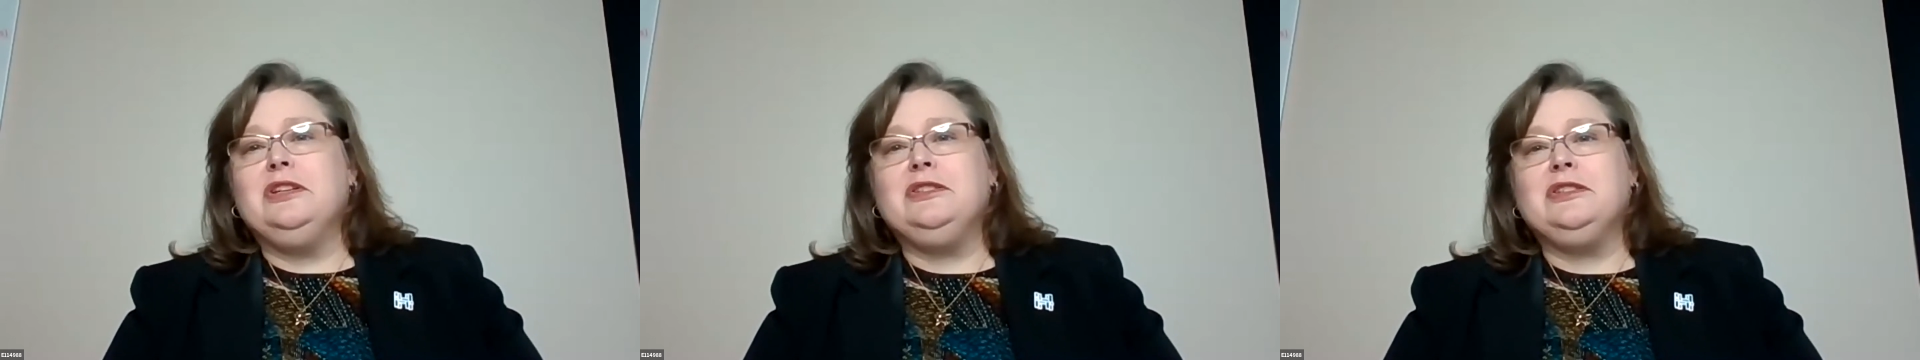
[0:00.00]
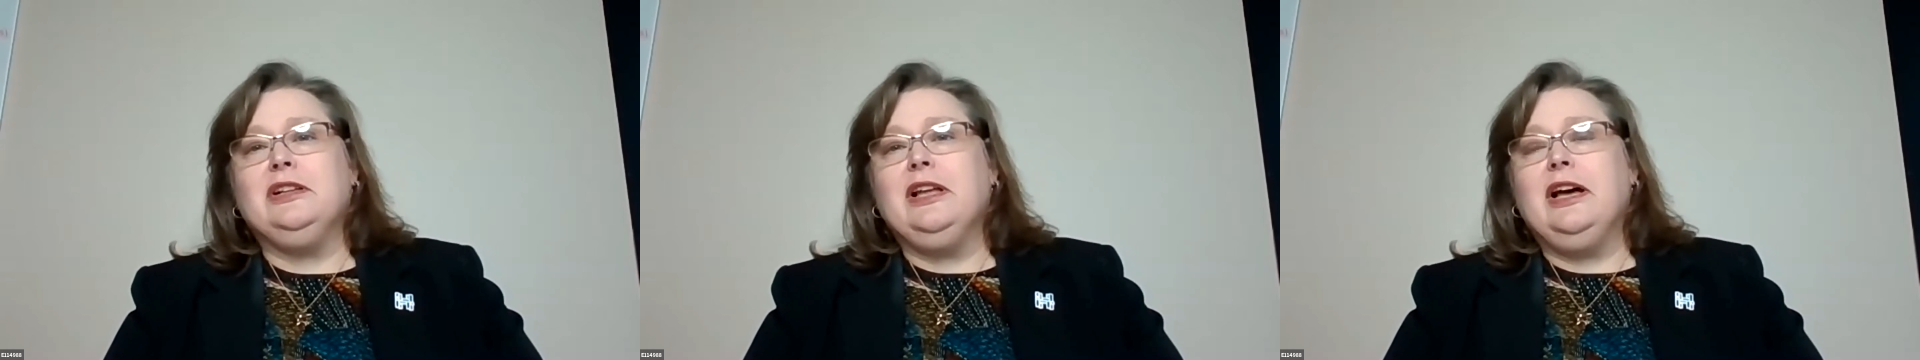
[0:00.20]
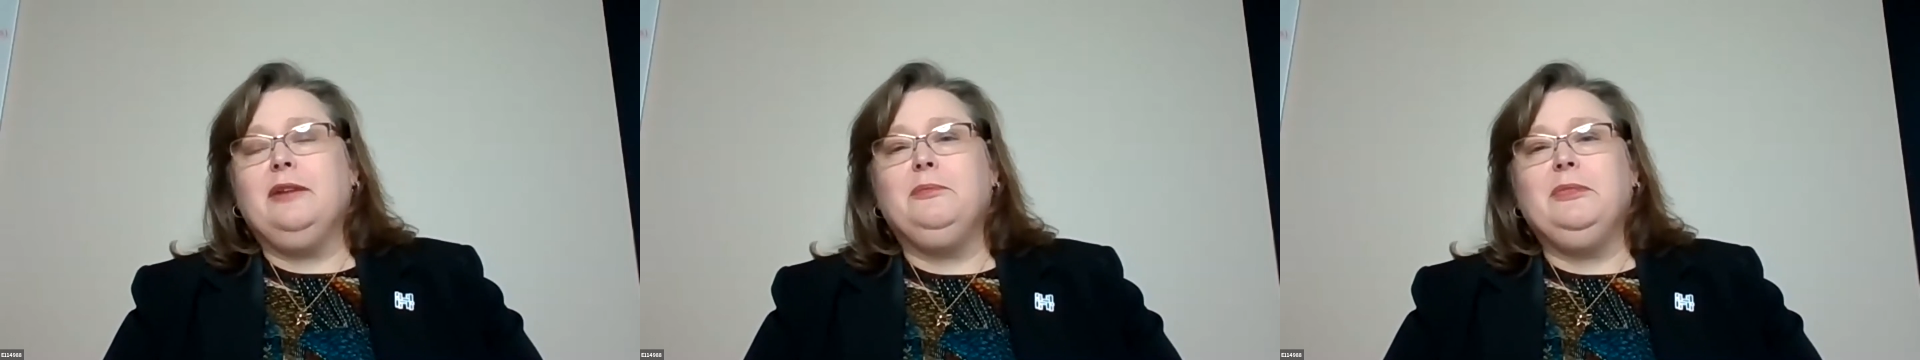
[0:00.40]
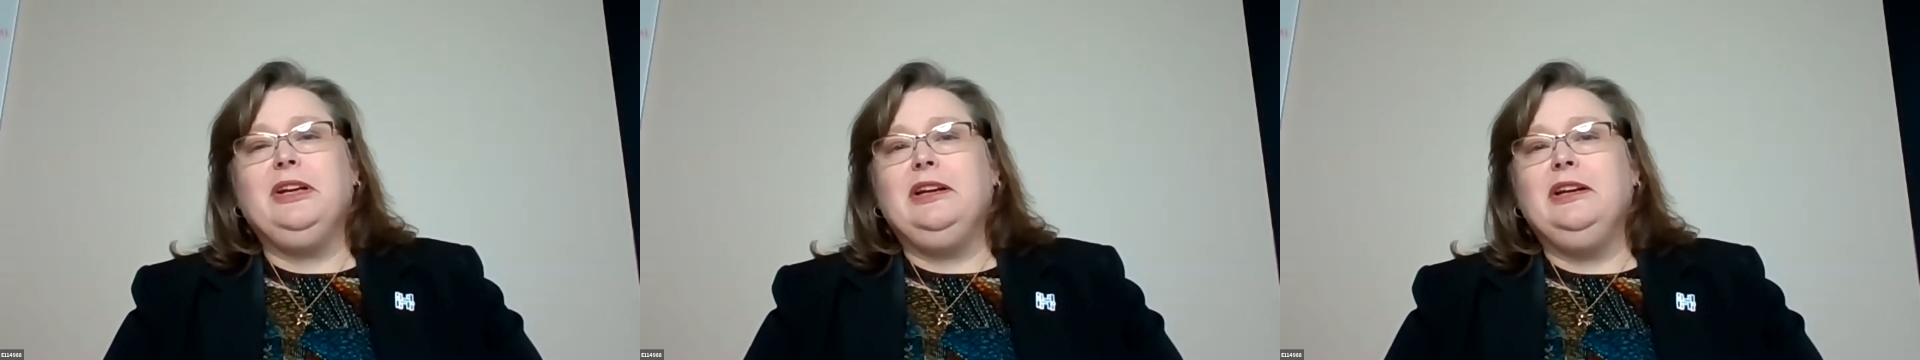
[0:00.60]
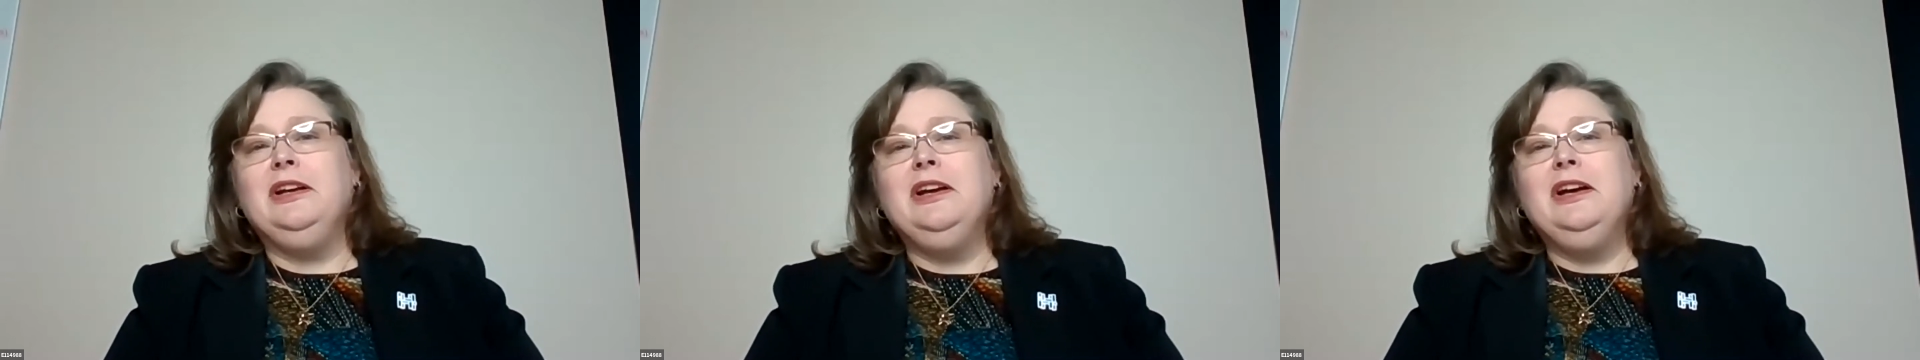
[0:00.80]
It's allowed
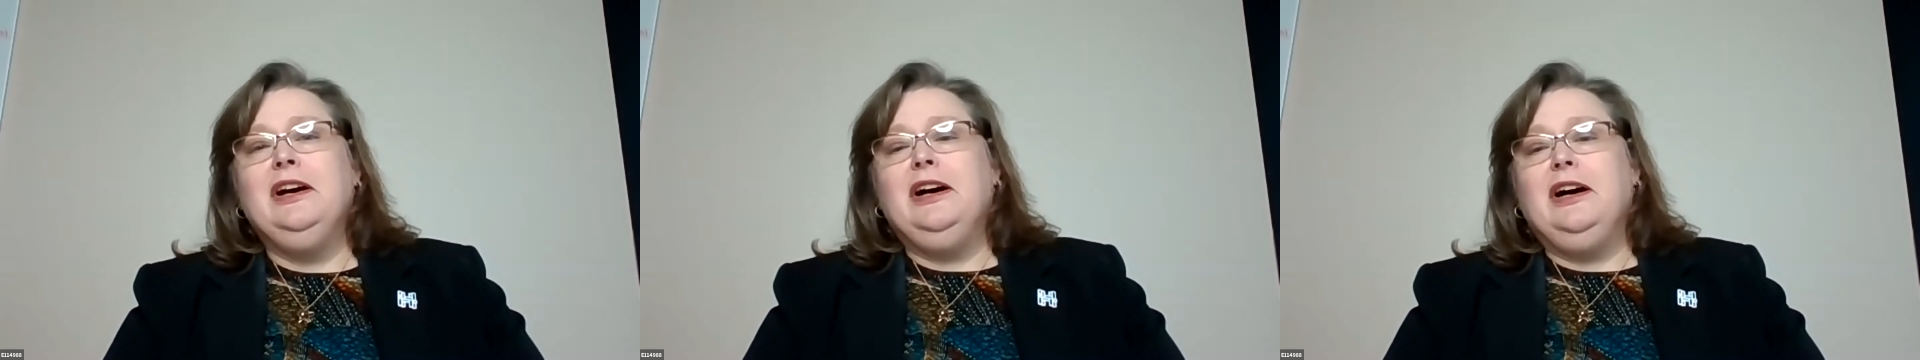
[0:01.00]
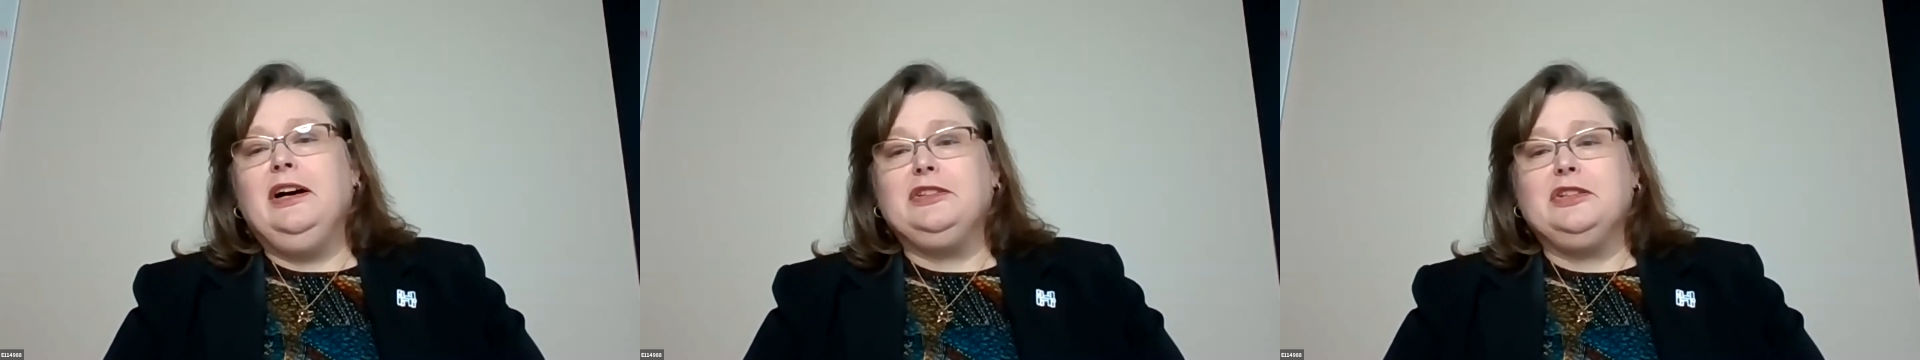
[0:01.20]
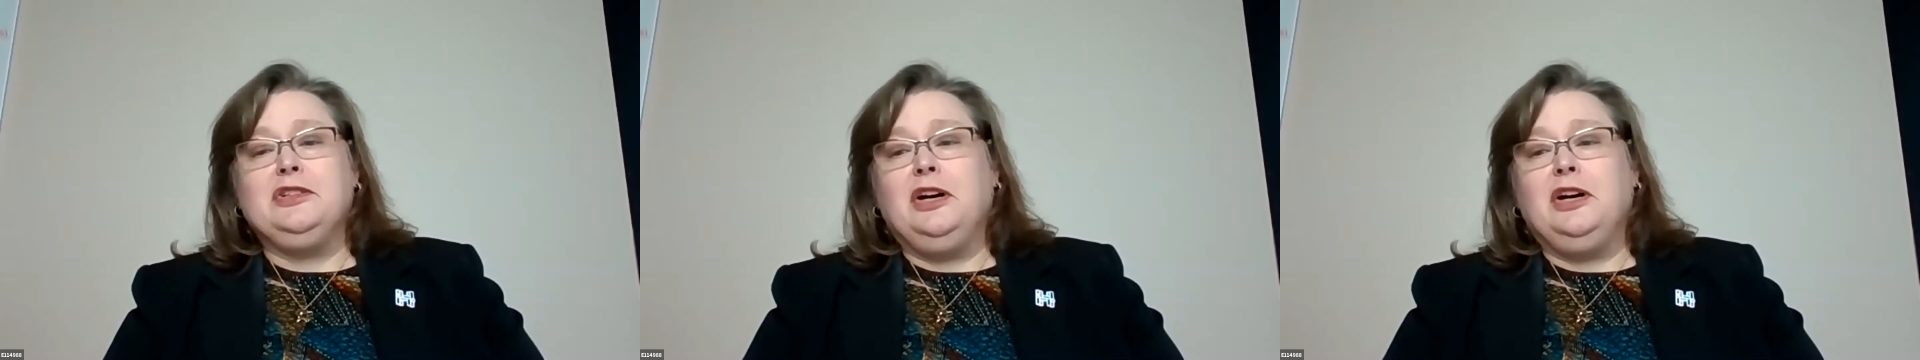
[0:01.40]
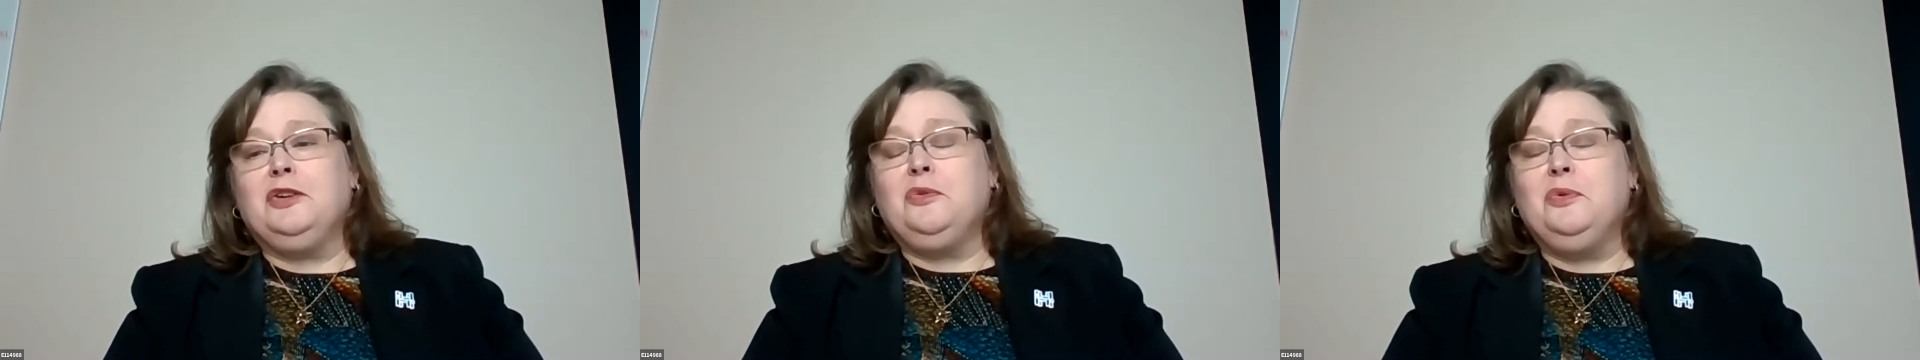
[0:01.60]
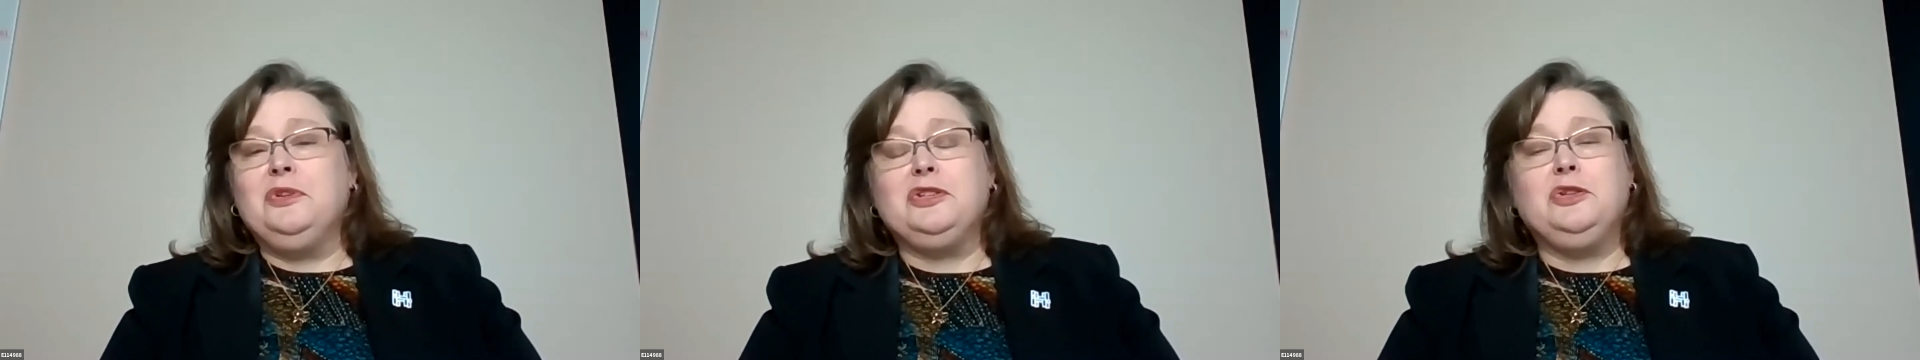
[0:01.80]
me to
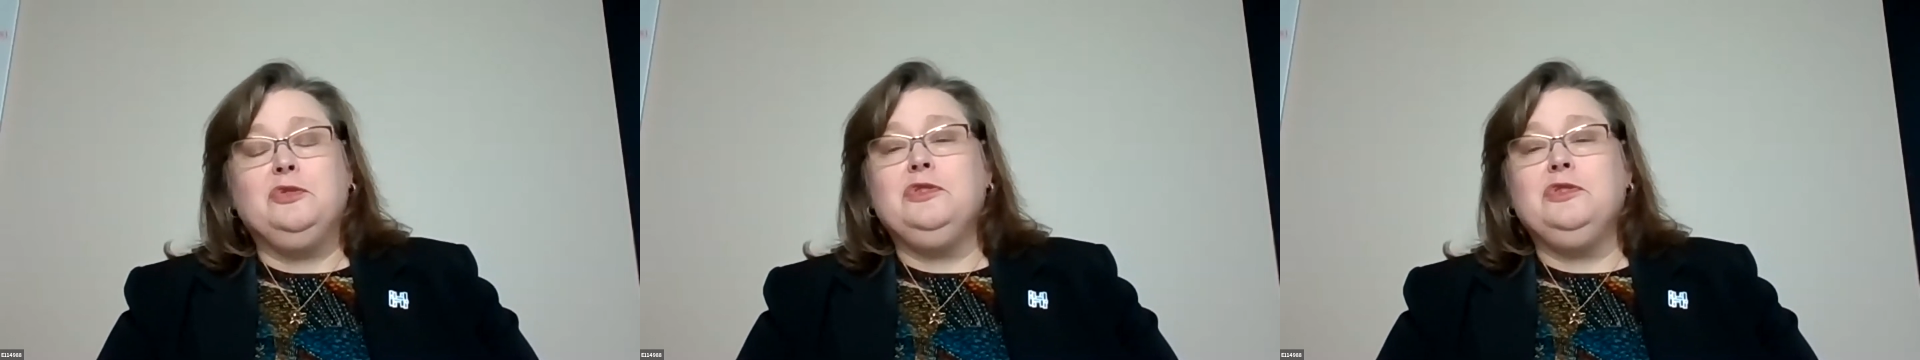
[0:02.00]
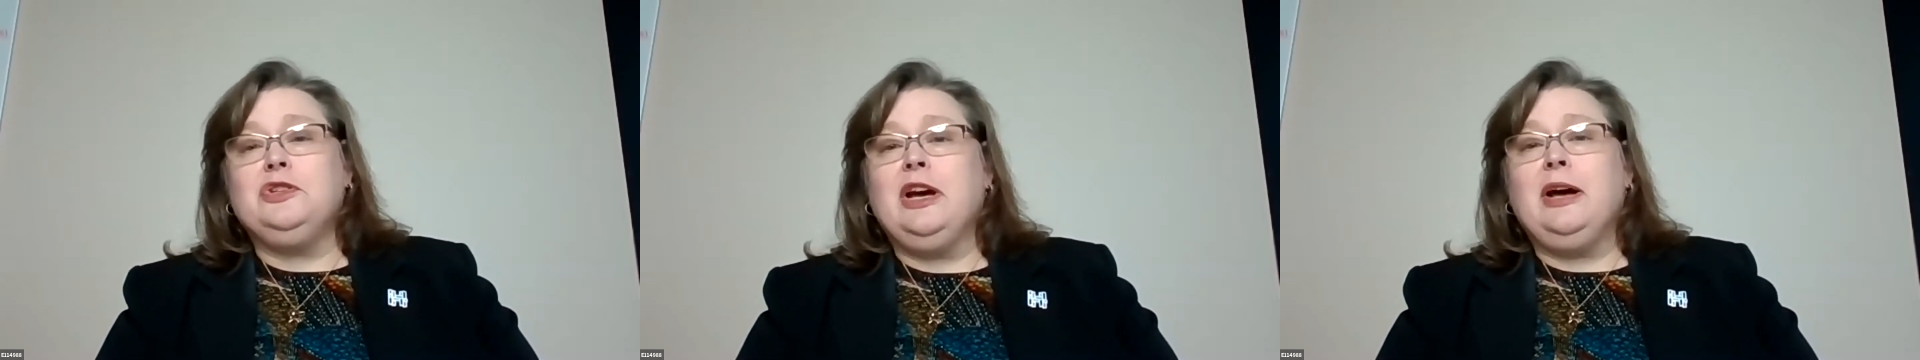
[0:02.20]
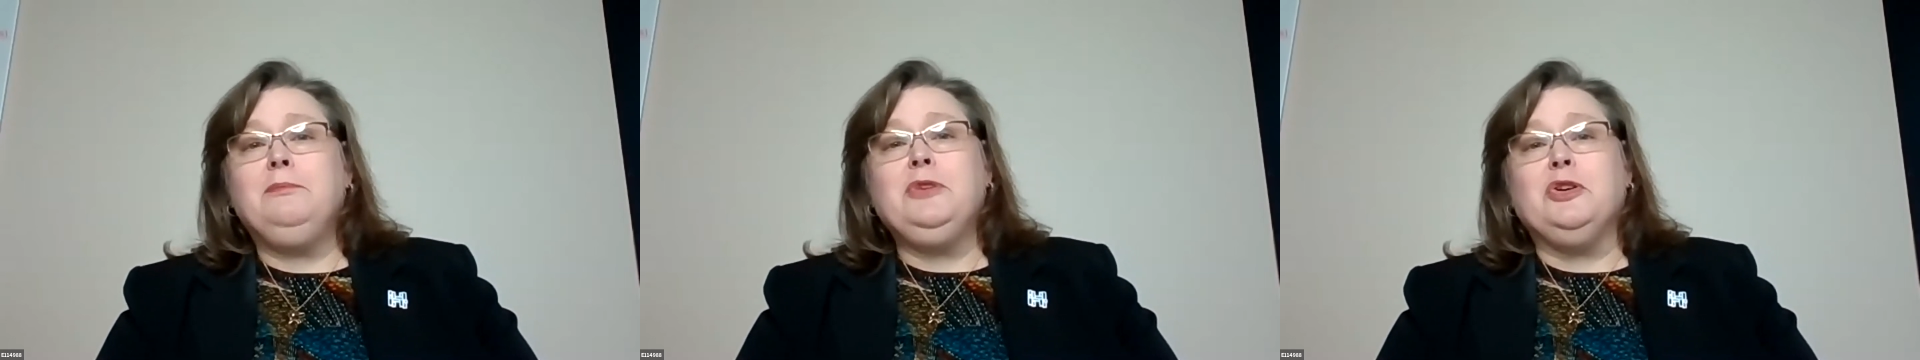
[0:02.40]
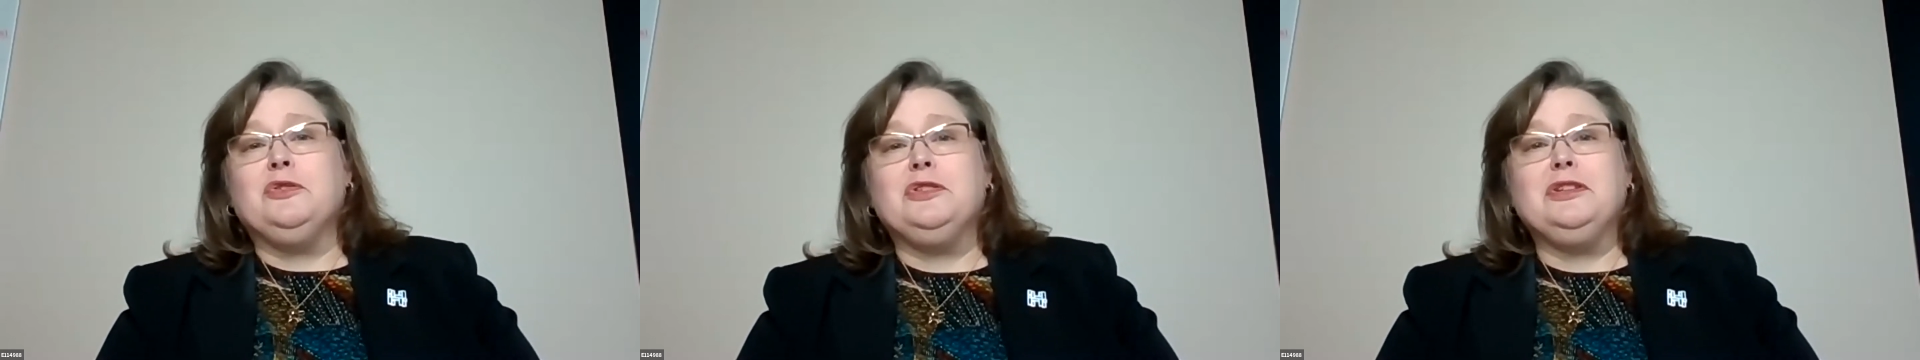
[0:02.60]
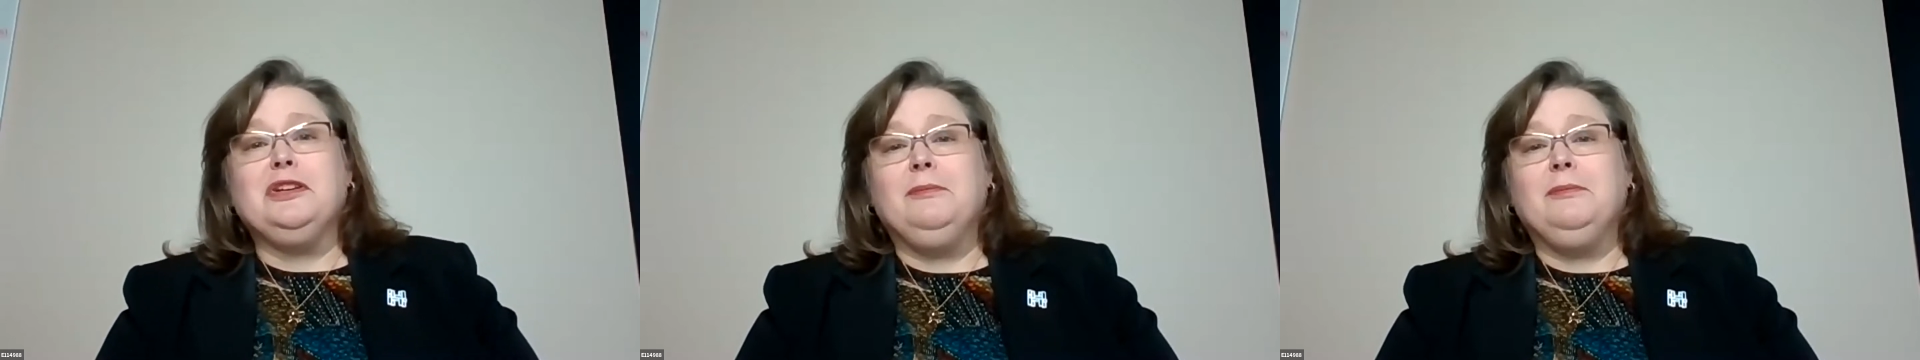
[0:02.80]
talk with student chapters.